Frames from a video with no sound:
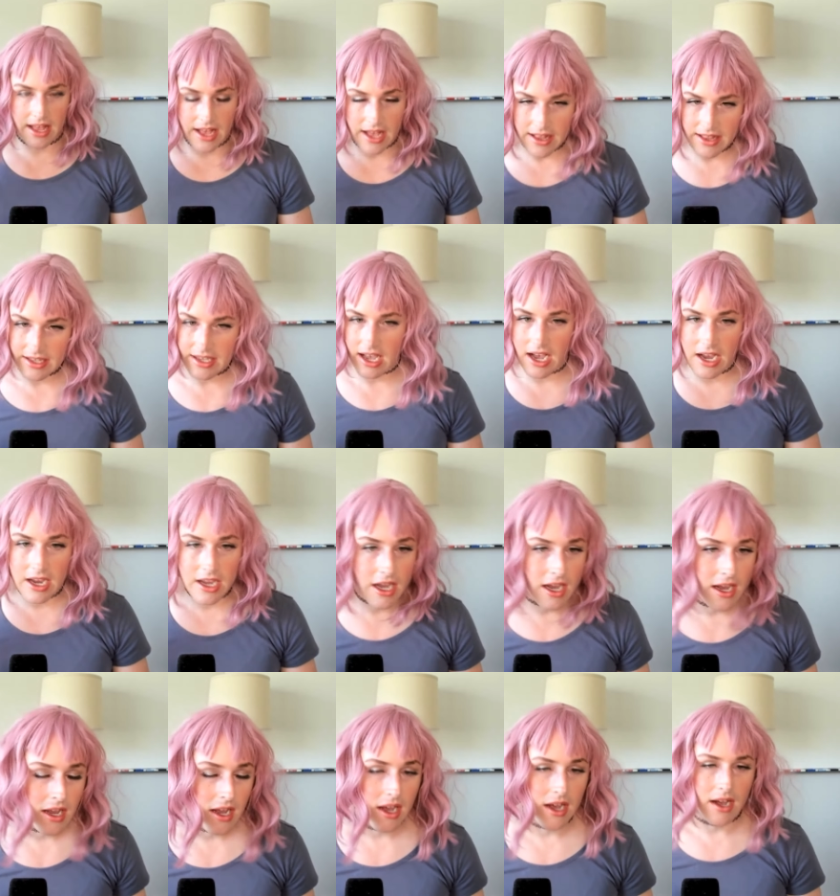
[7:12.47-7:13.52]
Like
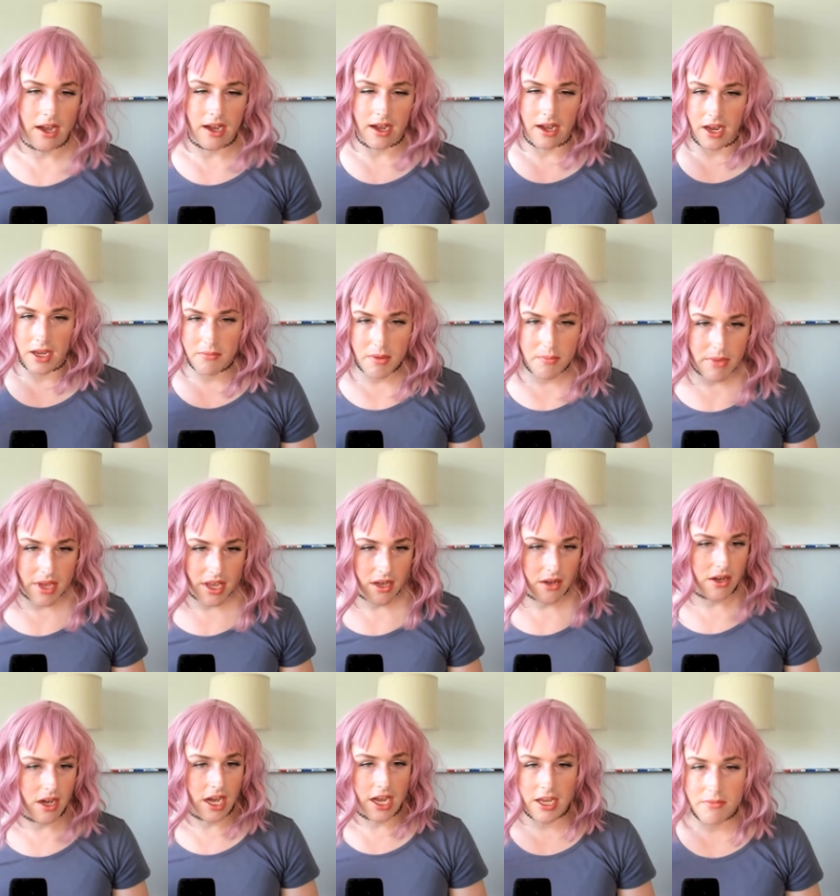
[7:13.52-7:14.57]
I'm a
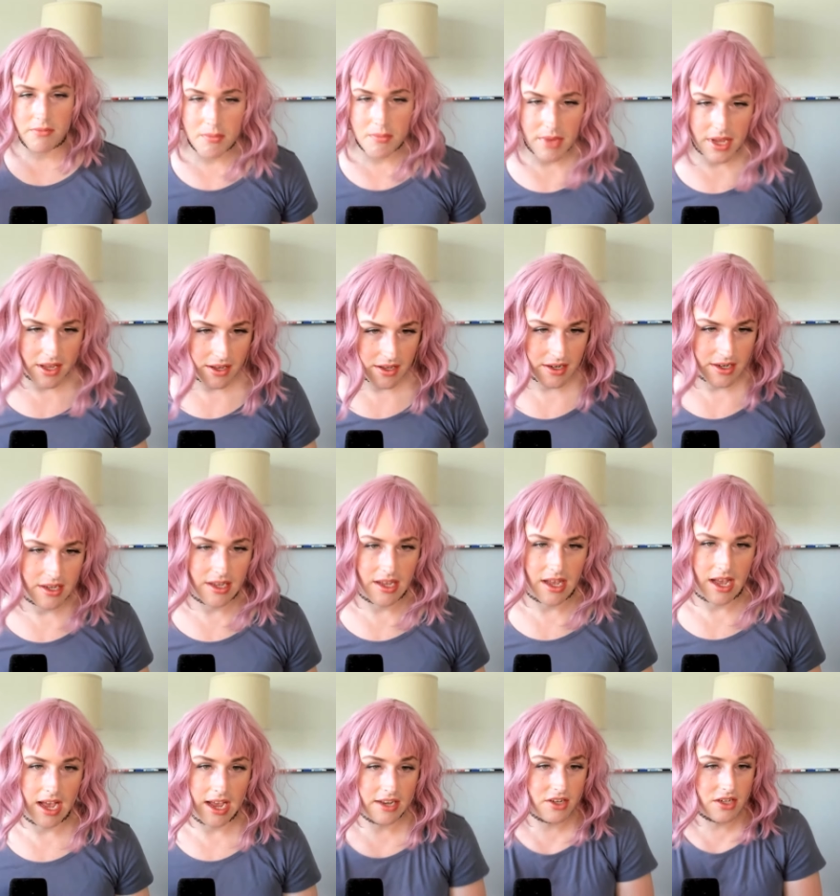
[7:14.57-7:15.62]
male, I'm a man.
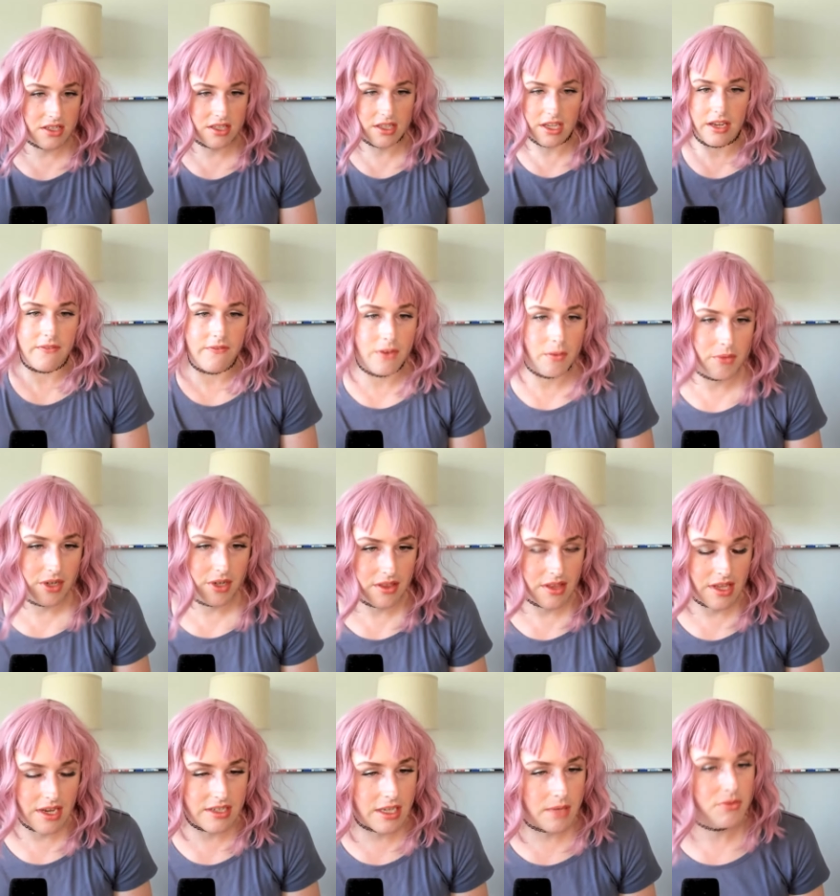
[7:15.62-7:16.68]
I just like feminine
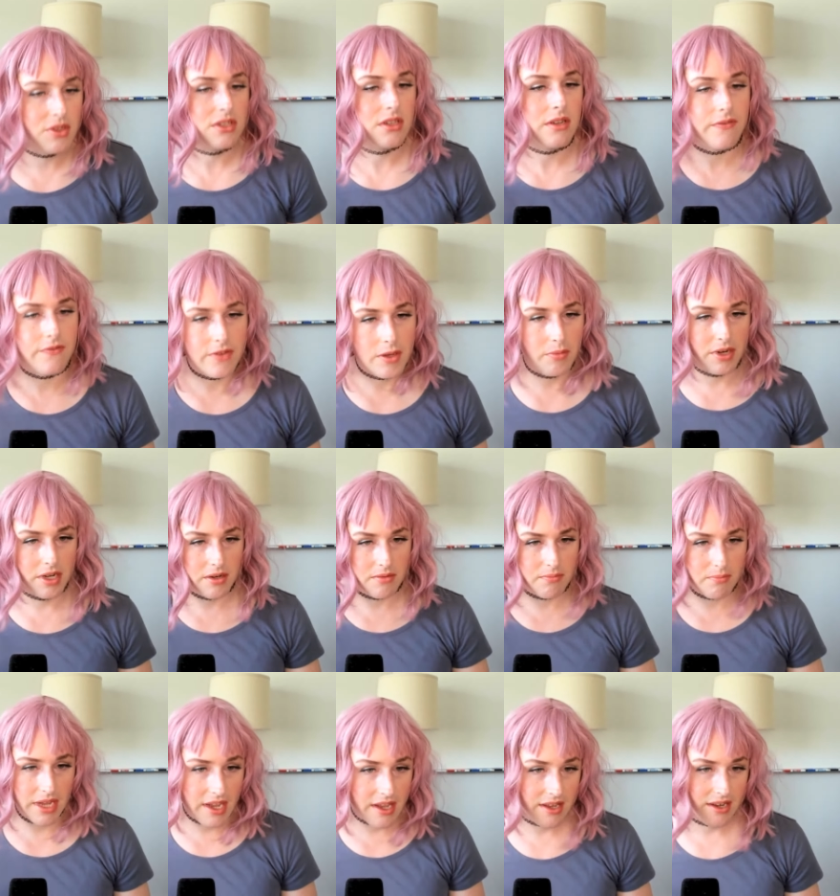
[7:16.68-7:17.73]
things. I'm just a feminine
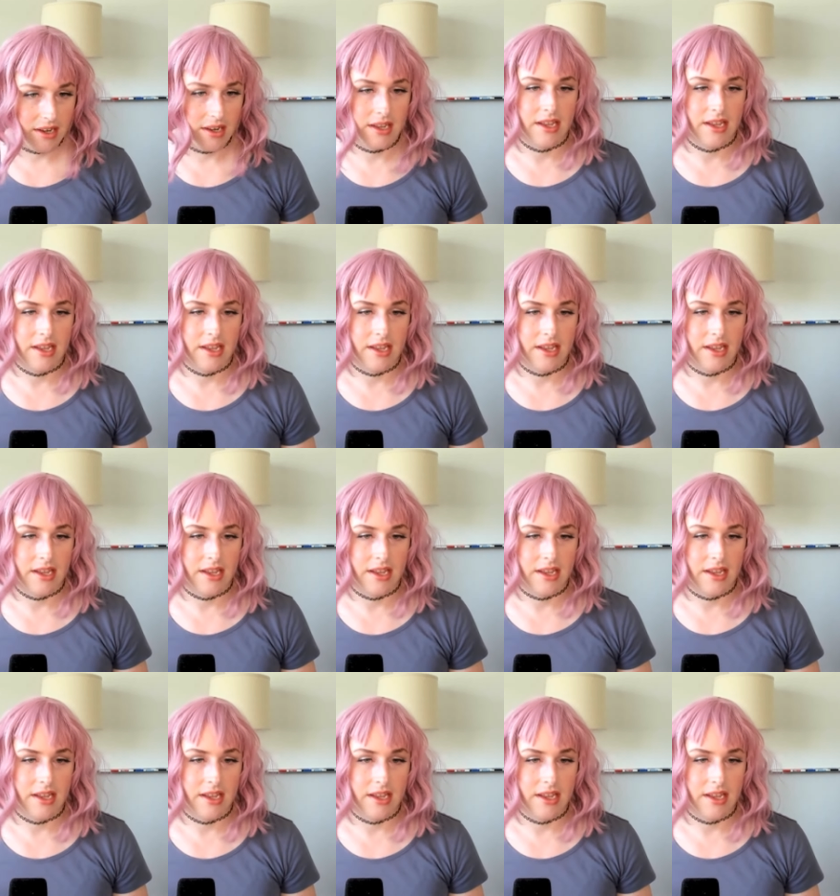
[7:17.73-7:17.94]
man.